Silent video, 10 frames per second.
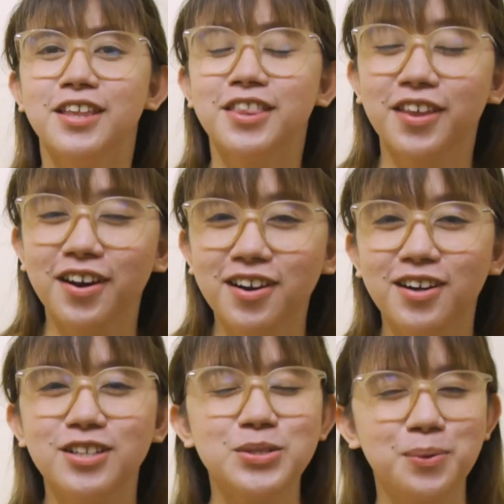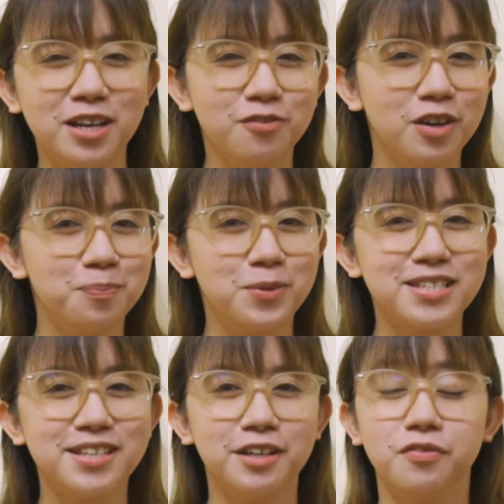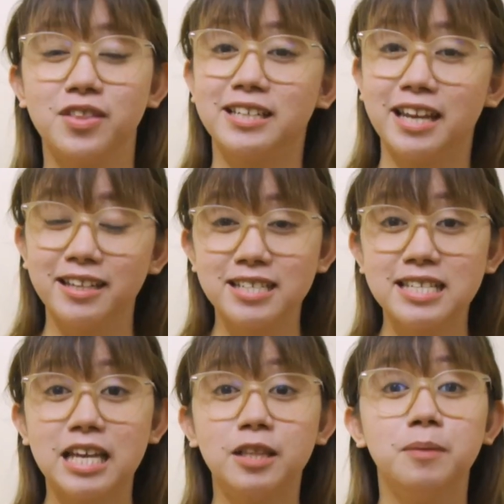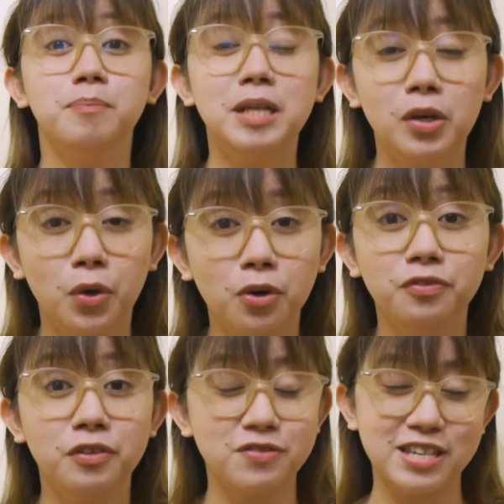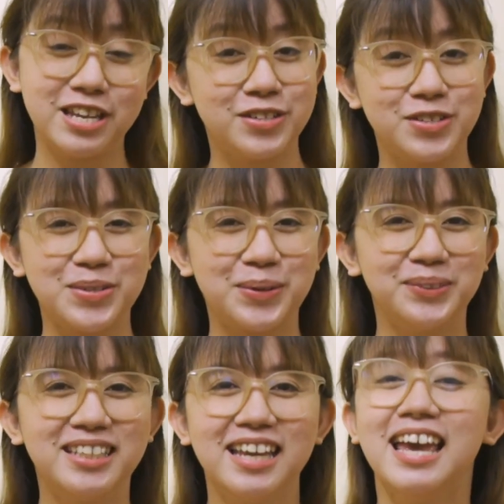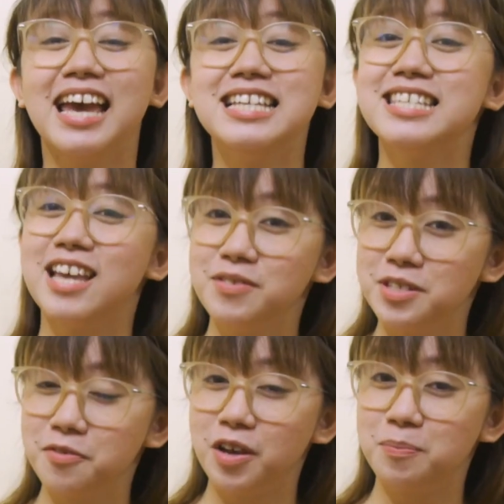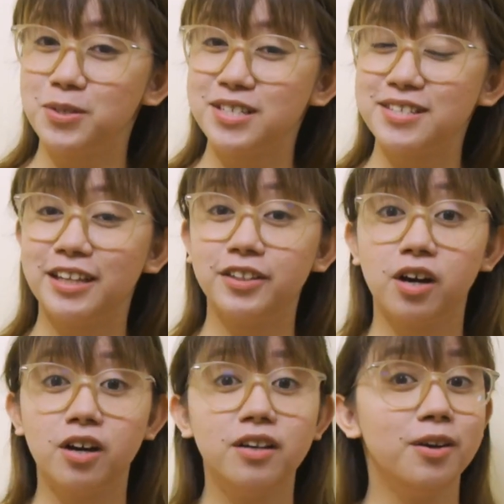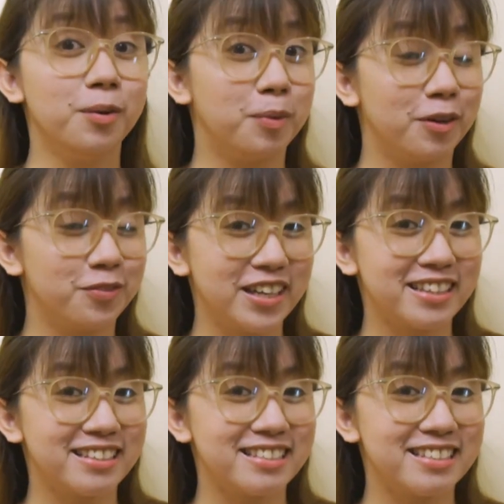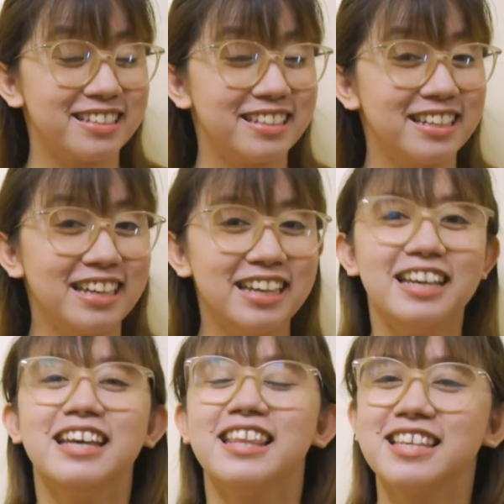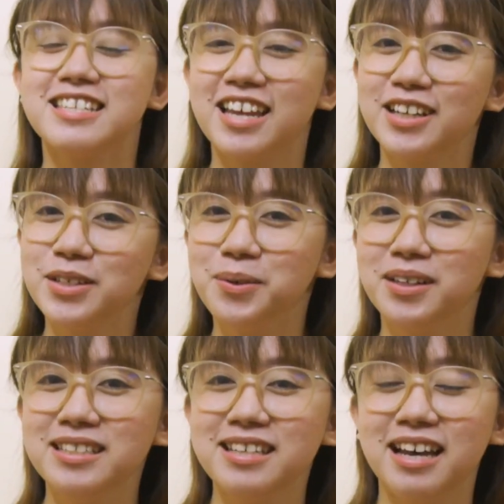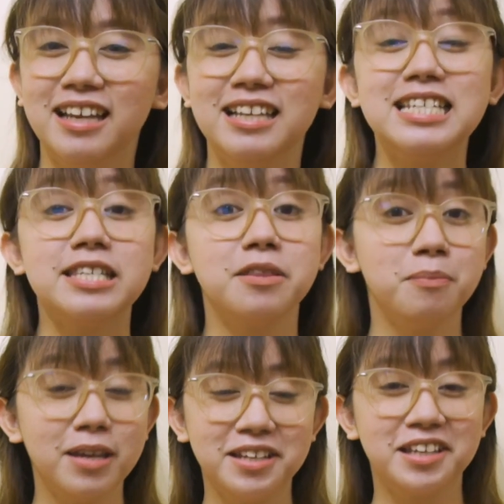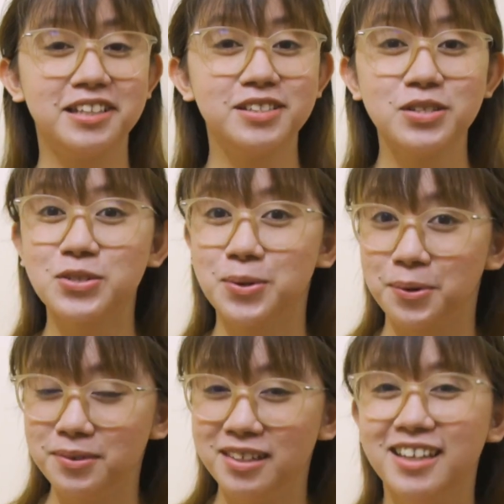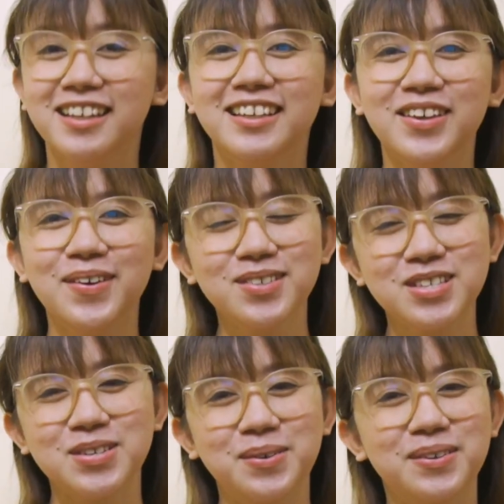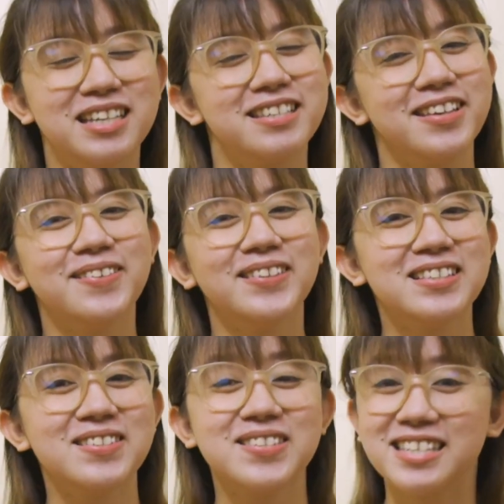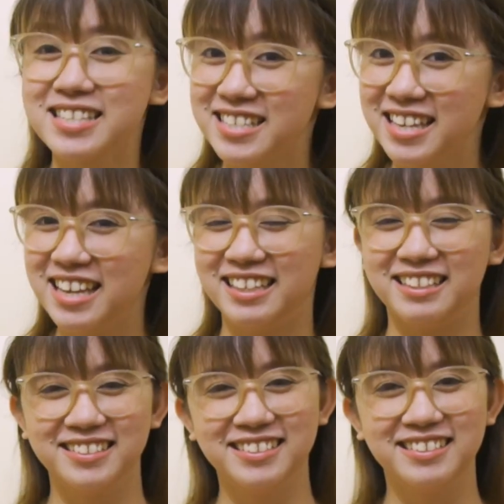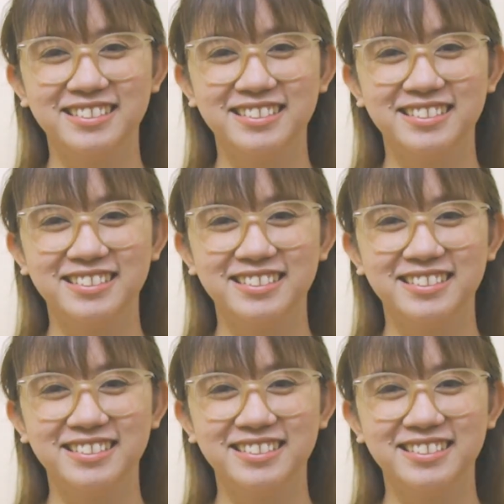There are 25% of the dataset below 15 years old and 75% are above it. The second quartile is the median, so Q2 is equal to 16.